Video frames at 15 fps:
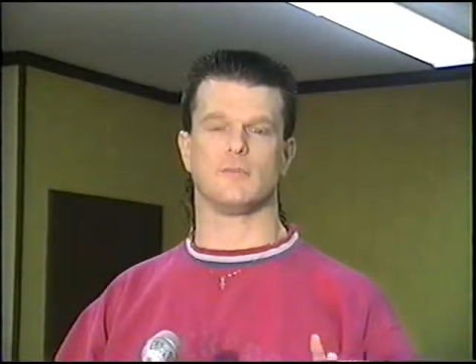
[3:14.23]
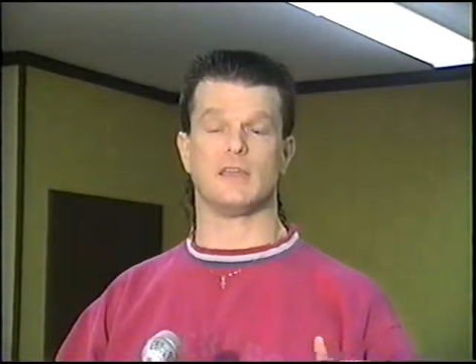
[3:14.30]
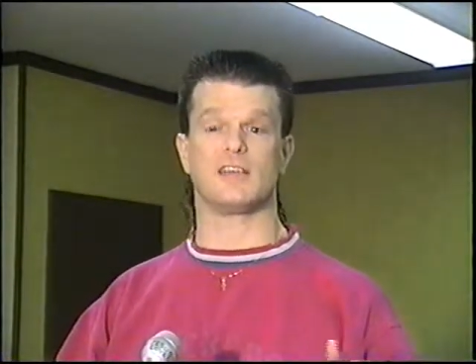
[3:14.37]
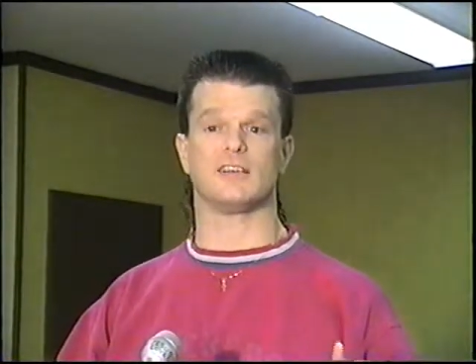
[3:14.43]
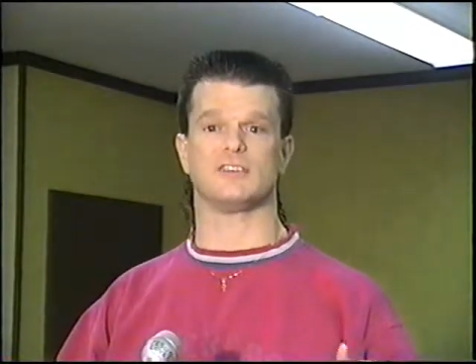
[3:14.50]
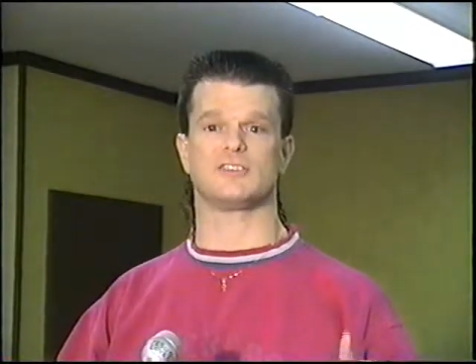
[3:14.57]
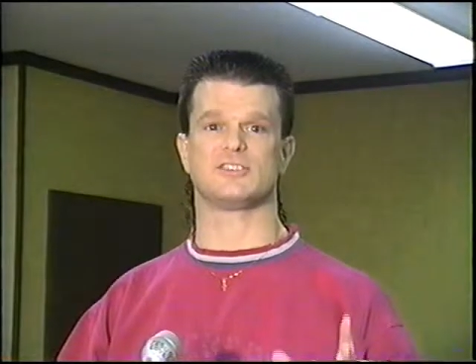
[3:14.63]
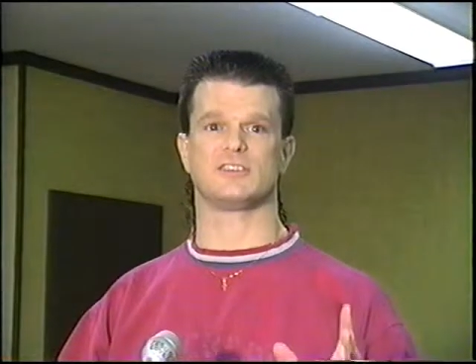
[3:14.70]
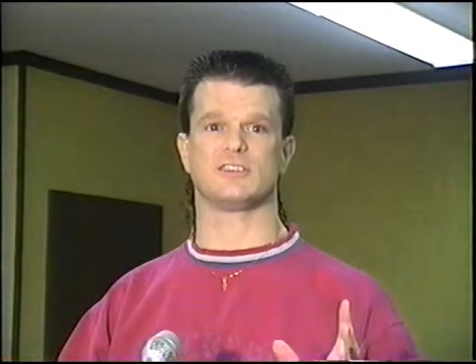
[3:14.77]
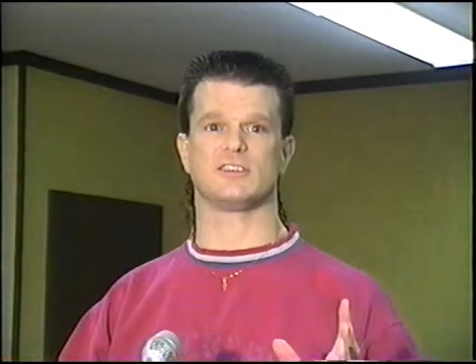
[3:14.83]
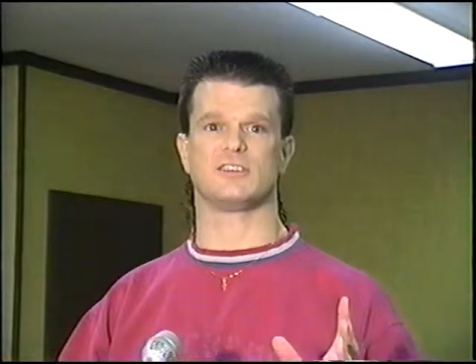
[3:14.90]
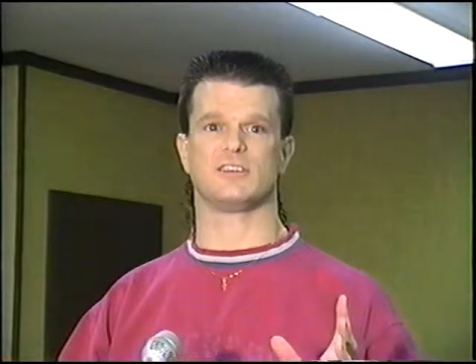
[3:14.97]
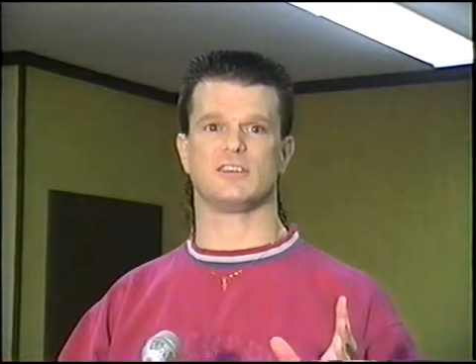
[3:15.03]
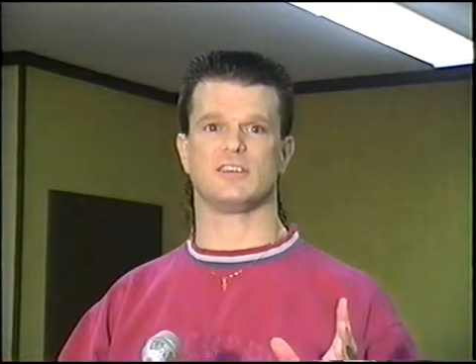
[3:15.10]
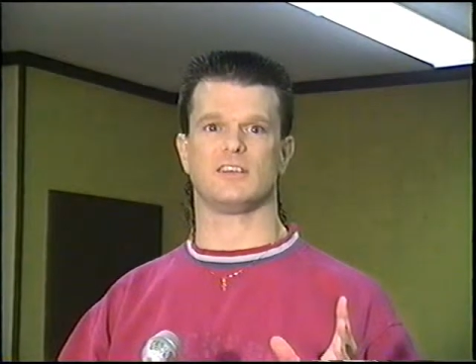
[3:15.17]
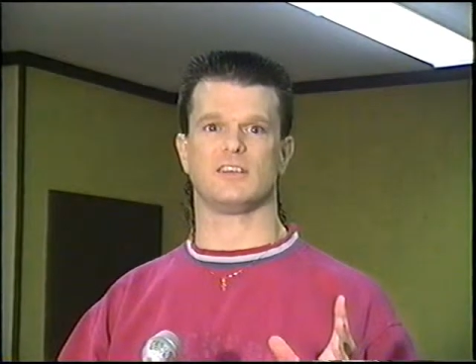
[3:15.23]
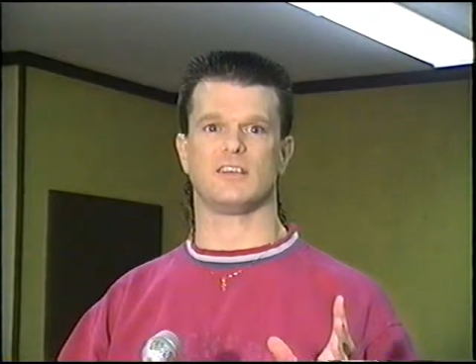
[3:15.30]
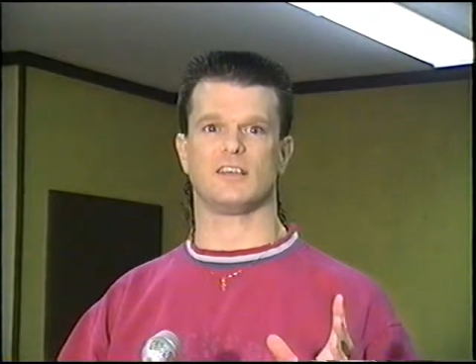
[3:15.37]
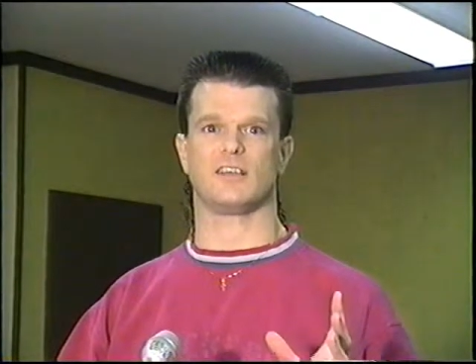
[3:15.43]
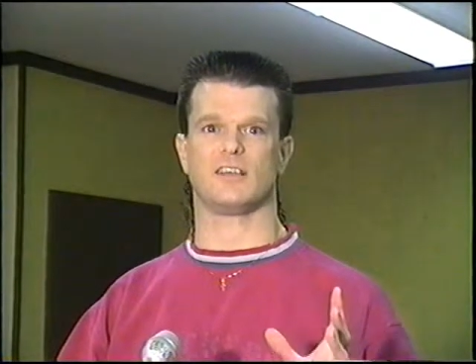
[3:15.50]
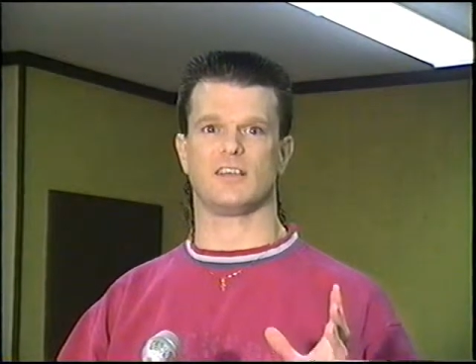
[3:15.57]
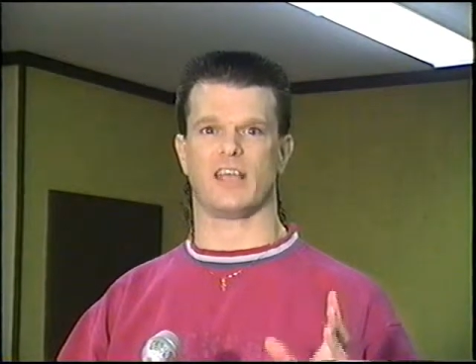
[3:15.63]
because
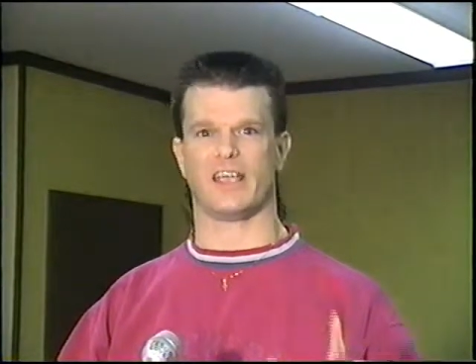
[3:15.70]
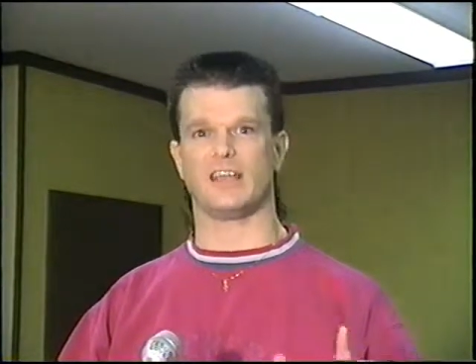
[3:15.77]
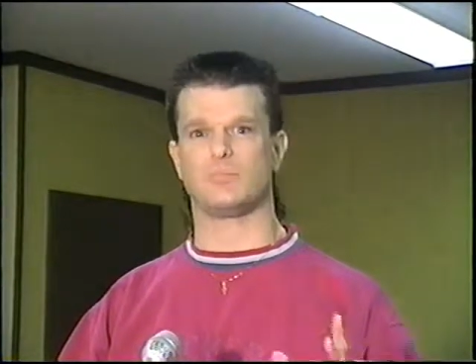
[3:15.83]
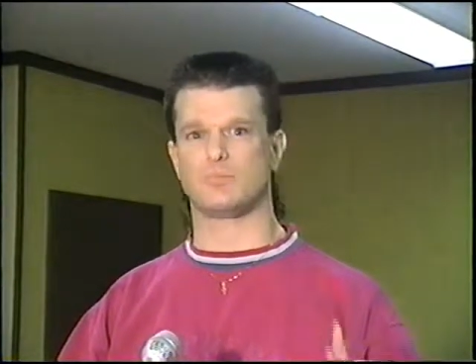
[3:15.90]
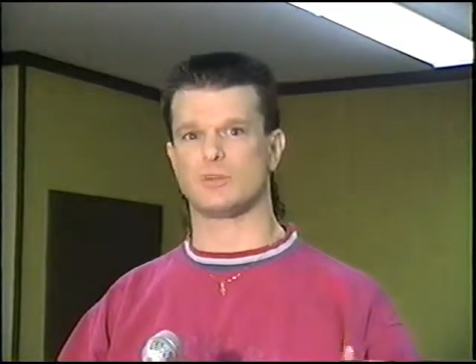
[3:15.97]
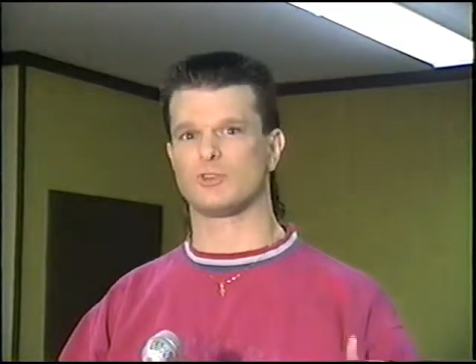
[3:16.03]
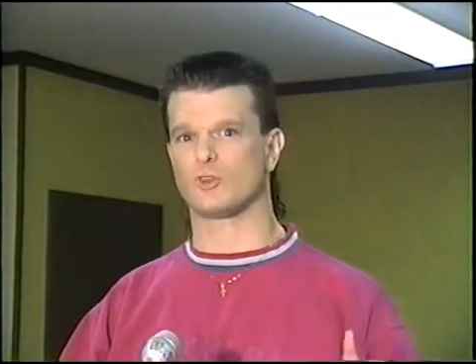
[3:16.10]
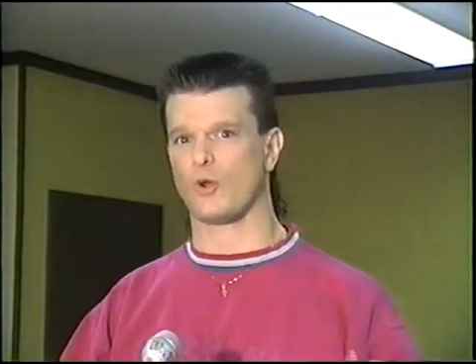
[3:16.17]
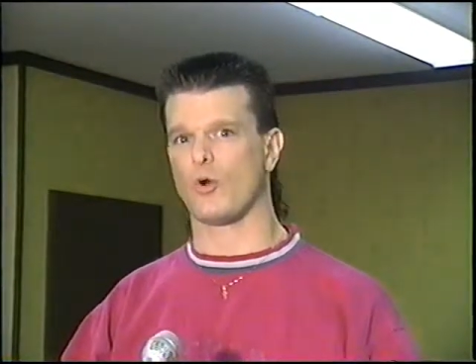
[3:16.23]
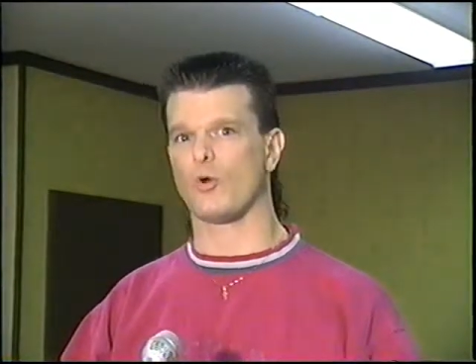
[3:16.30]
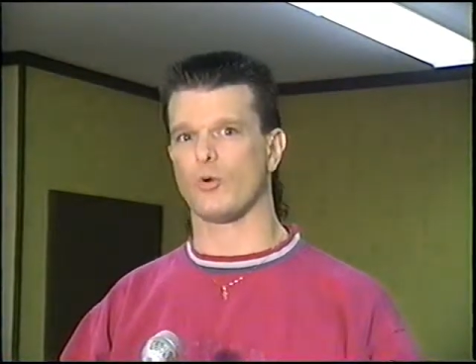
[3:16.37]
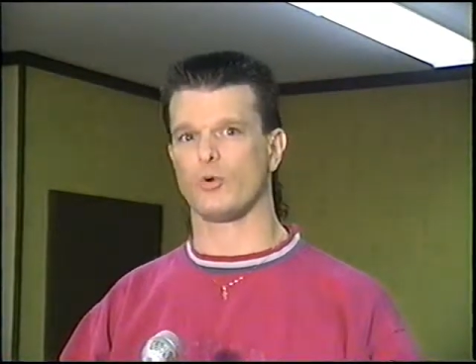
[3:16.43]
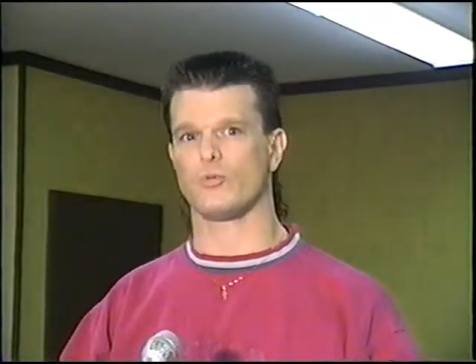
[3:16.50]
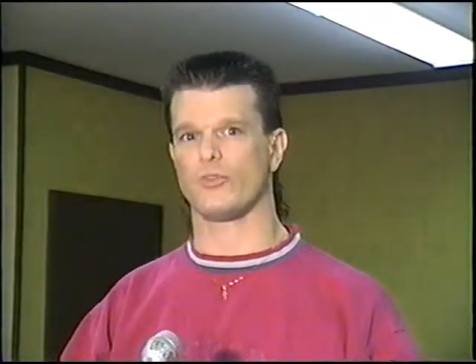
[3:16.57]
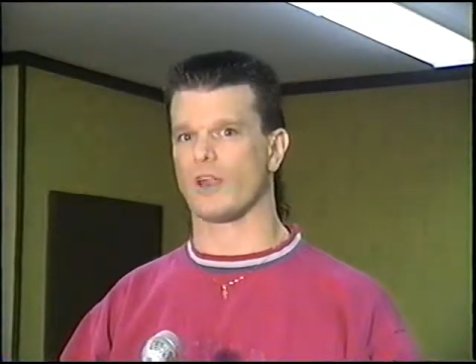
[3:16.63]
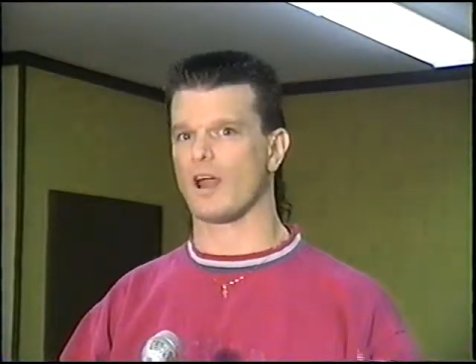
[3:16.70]
he'd been told